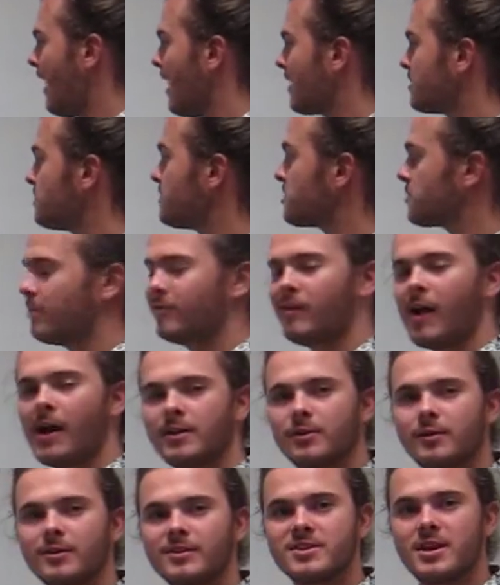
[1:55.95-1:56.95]
actually just
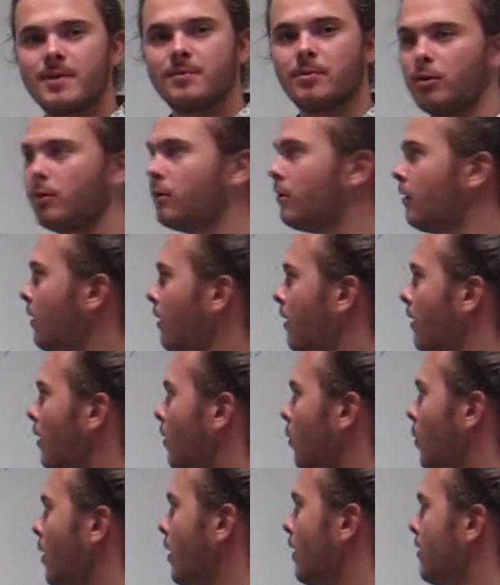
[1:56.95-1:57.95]
provided an example
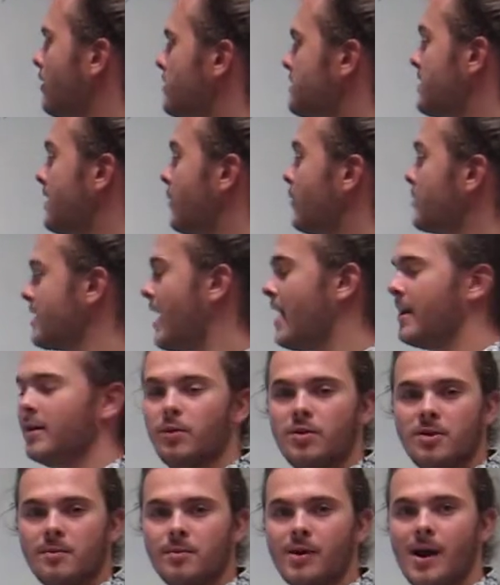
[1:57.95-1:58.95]
where the sequence ended
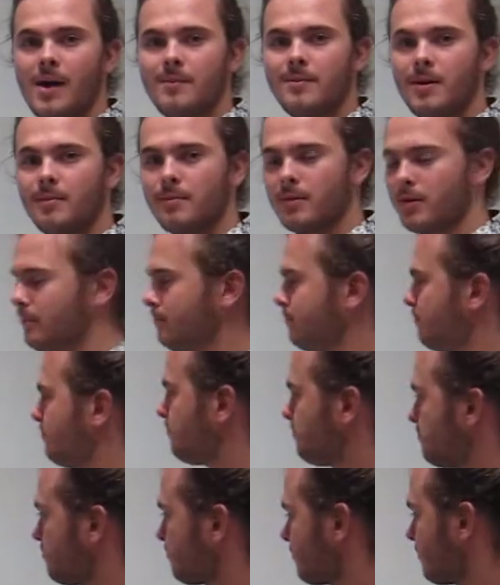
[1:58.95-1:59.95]
with a prime number.
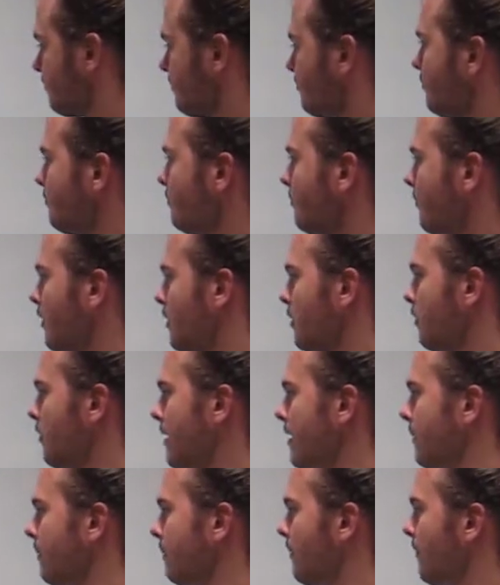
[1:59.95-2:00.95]

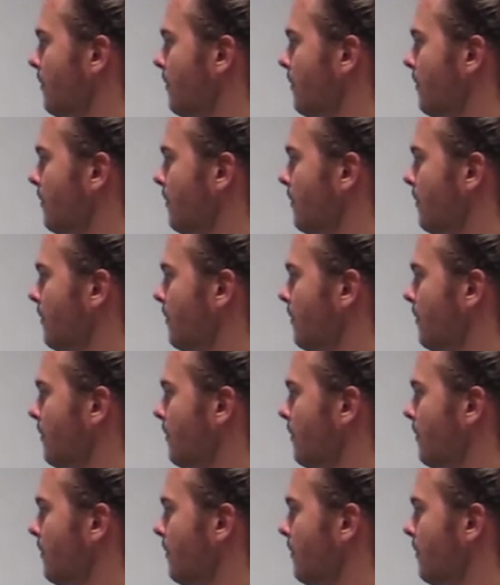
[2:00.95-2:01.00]
Three.